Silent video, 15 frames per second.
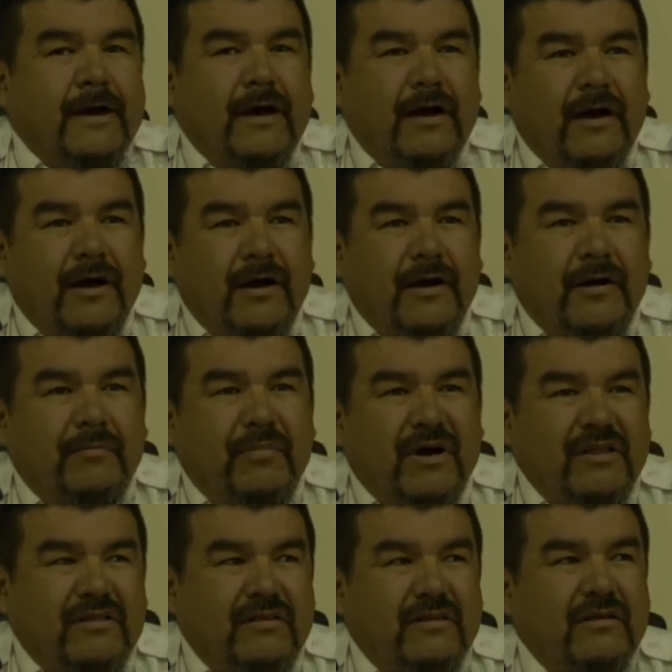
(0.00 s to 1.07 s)
Uh,
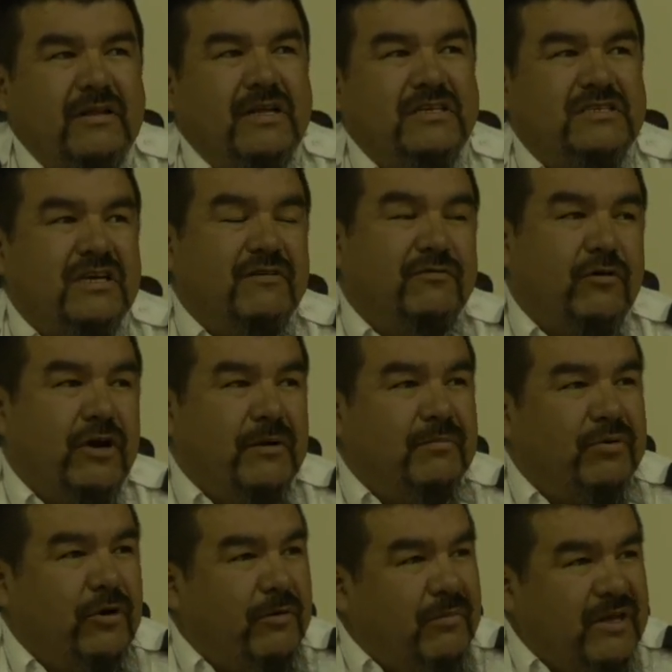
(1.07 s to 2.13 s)
but let's say for
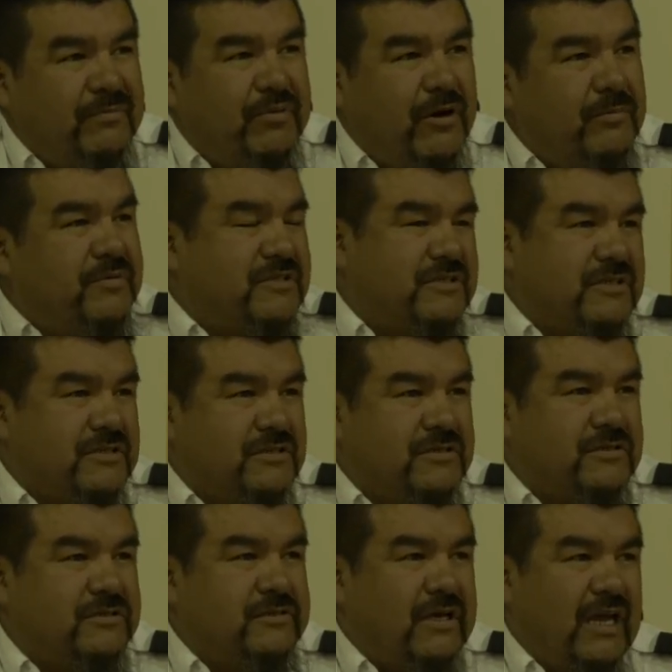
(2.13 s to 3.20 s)
employment
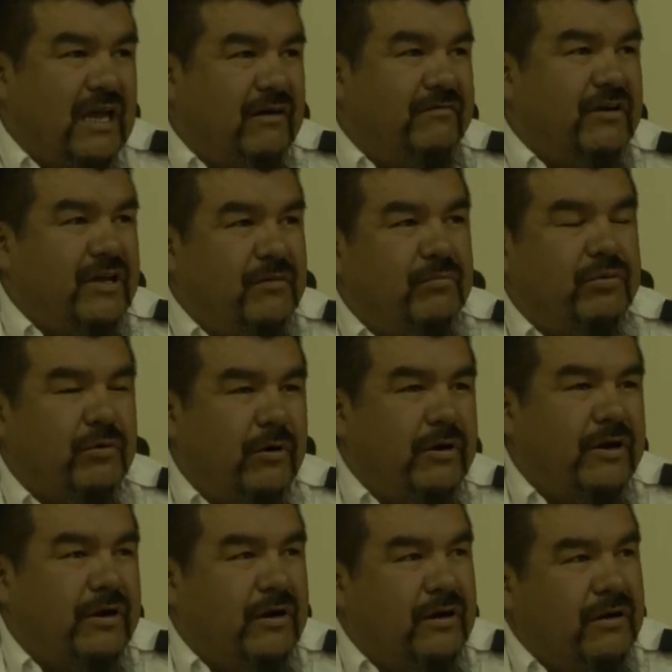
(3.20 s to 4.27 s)
purposes, every
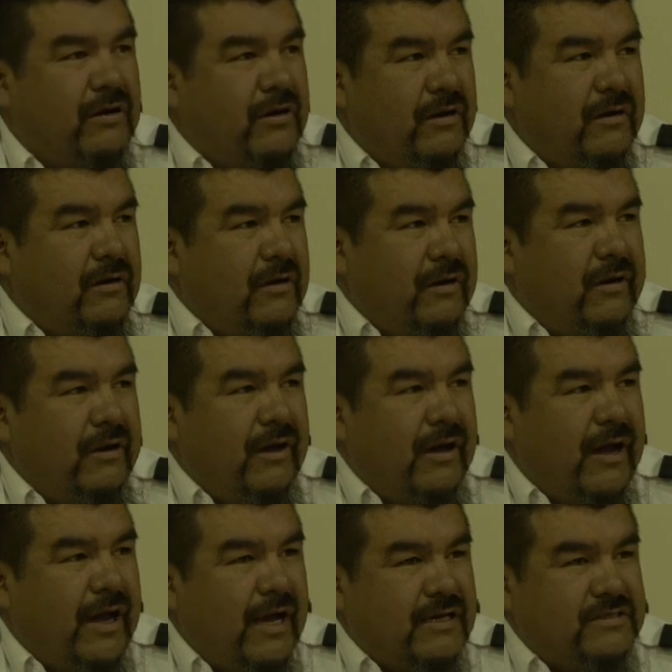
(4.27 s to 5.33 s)
employer
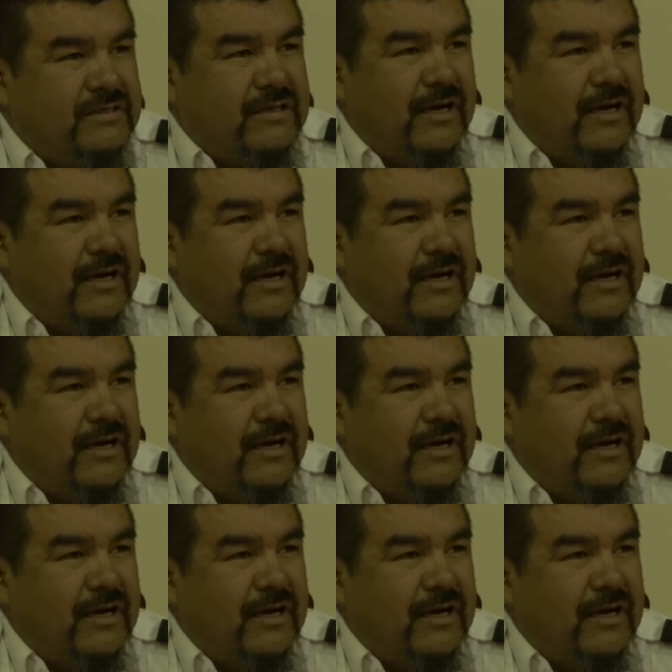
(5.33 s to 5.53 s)
has,